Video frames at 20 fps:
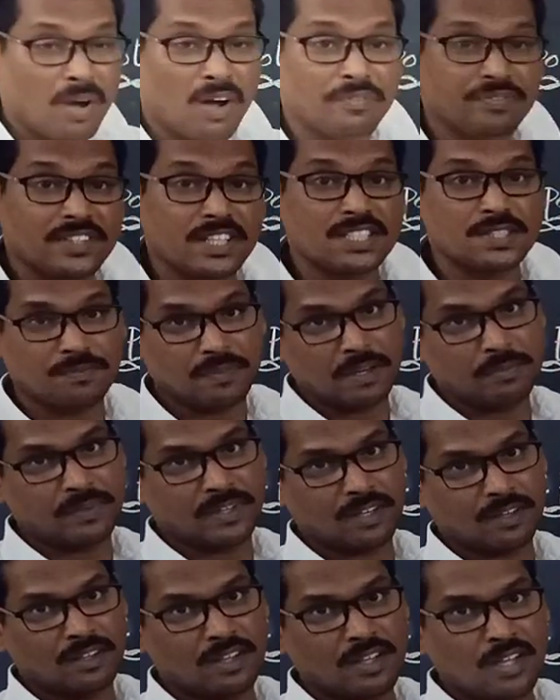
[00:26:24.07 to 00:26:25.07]
of this
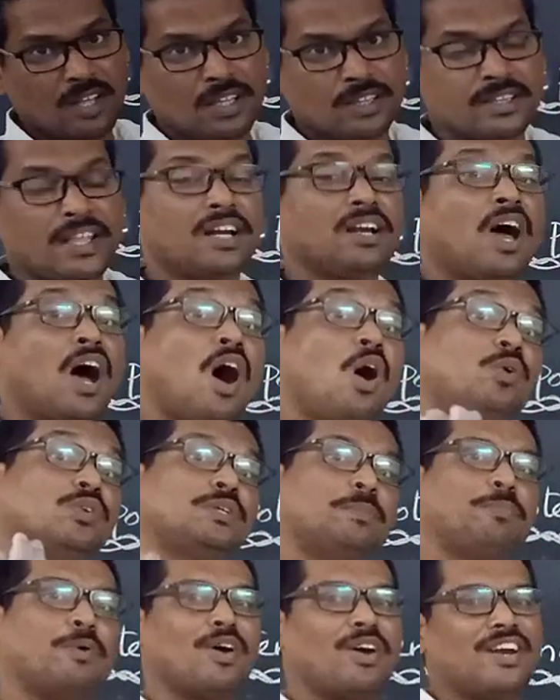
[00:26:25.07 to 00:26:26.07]
flower, then how
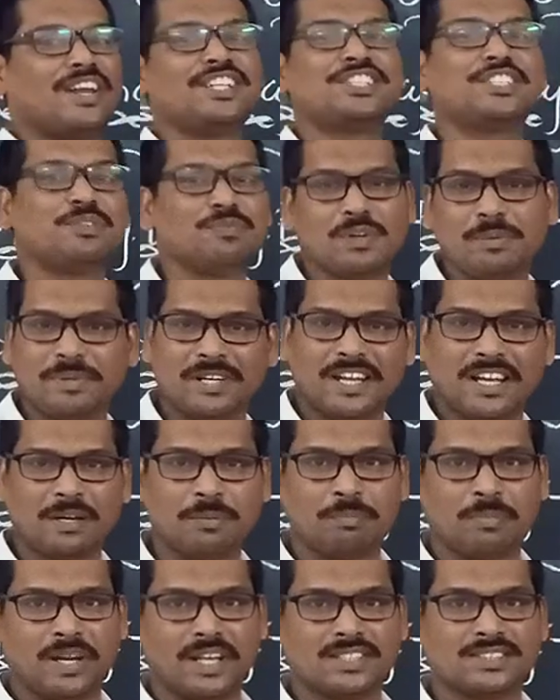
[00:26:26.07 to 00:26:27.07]
the pollination will be
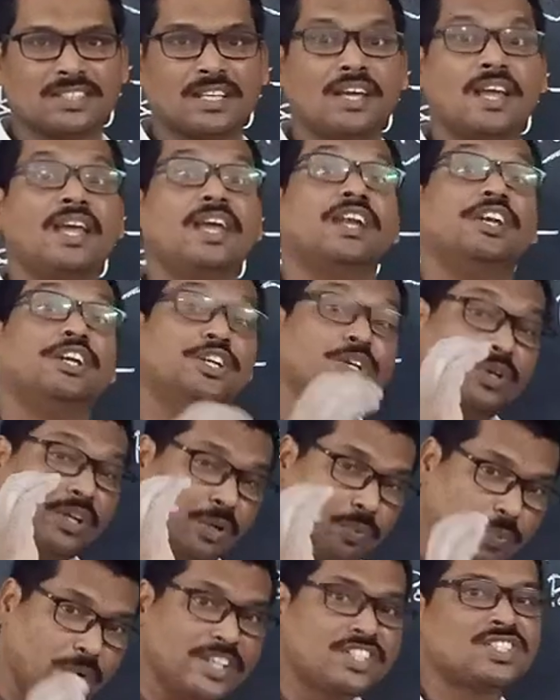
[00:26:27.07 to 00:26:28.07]
taking place?
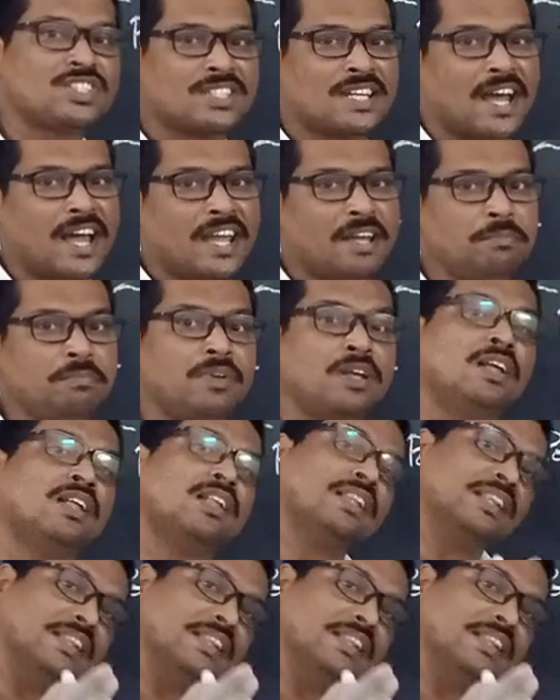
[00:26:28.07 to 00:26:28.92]
During which time,